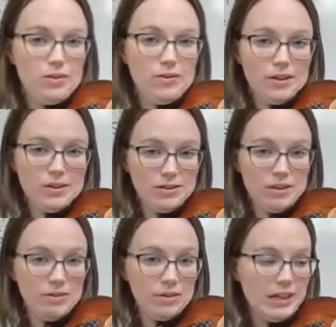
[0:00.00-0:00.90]
the fingers
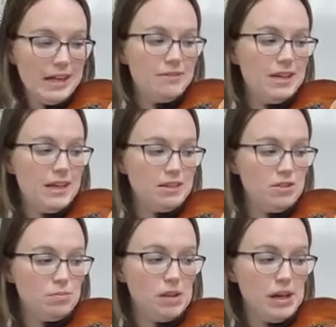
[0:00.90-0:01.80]
of your left hand
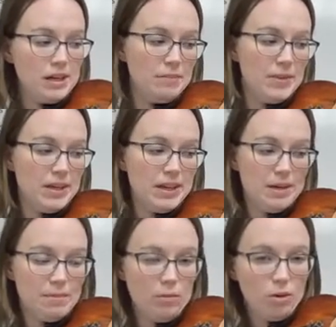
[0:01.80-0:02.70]
to pluck.
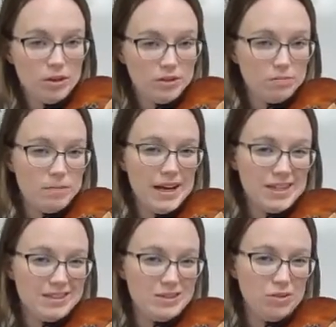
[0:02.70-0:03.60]
It works
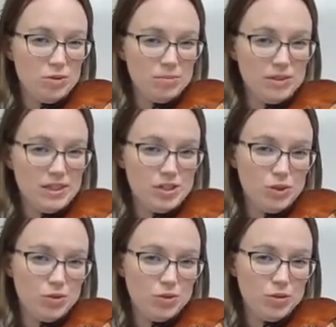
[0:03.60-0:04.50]
best normally to
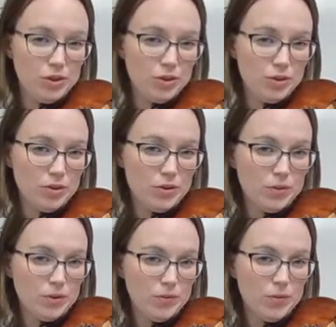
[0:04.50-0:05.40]
use your 3rd
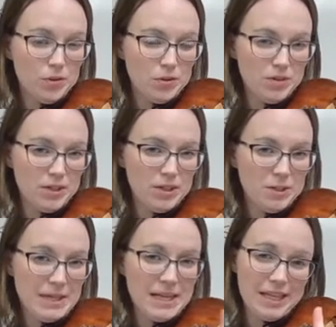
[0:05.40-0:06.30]
or 4th
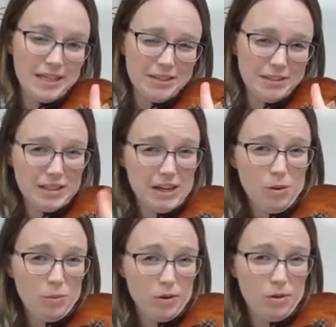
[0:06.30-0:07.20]
finger. It does
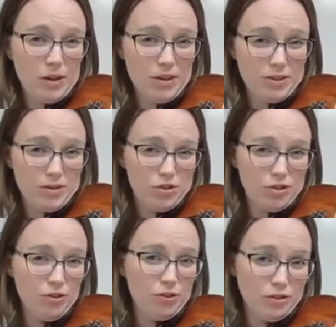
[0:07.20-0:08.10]
not work well to use
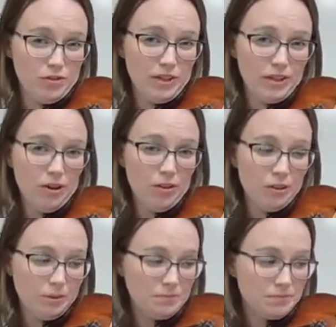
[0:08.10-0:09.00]
your 1st finger,
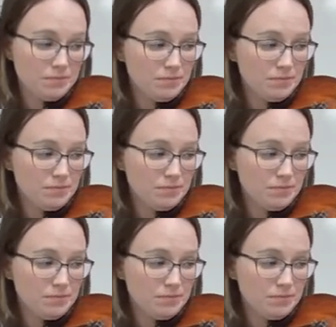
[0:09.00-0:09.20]
although